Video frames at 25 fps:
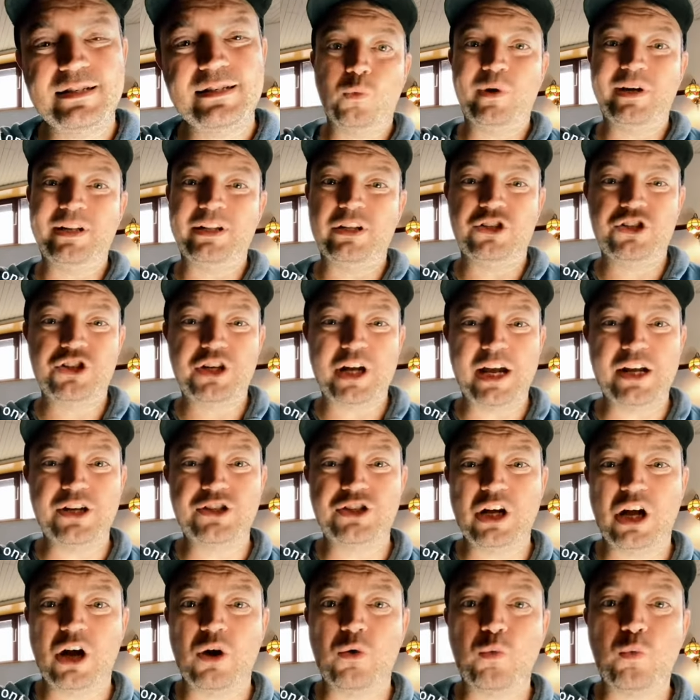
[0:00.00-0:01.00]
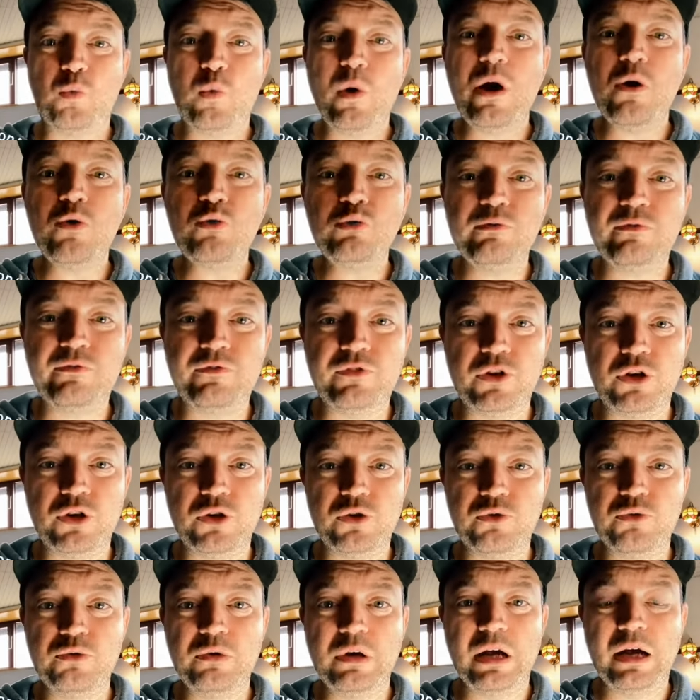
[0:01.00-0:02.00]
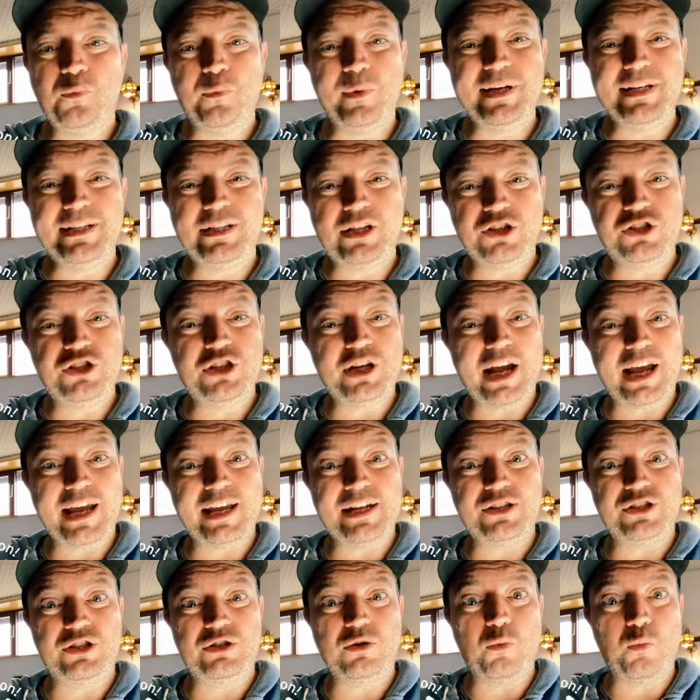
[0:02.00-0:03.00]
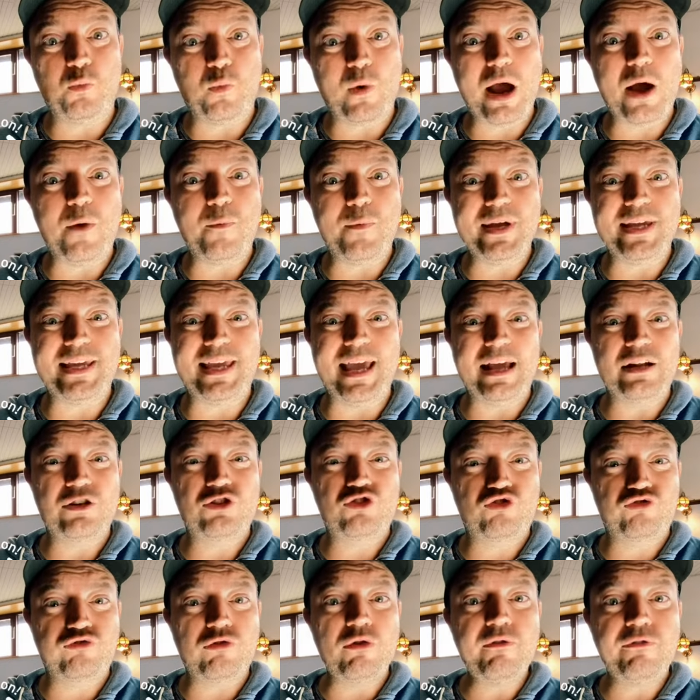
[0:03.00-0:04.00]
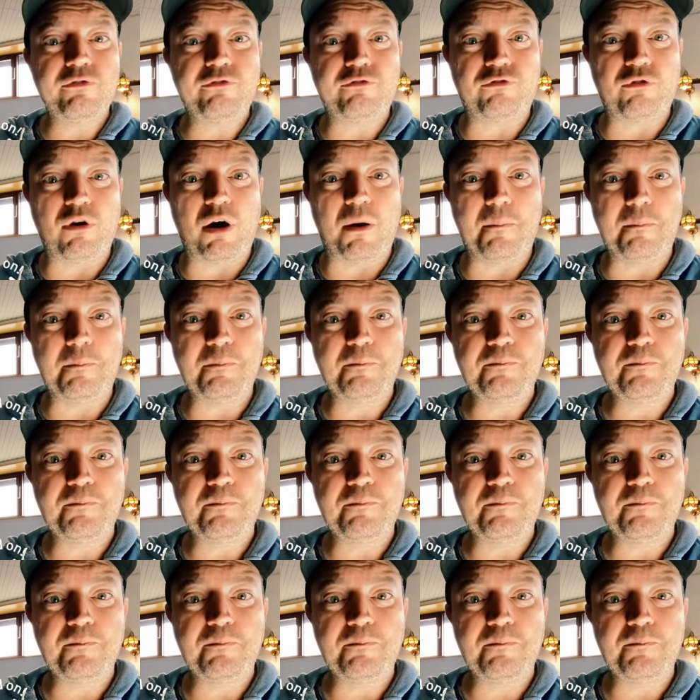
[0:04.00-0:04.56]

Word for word: we need to change our worldview, we need to change where we get truth from,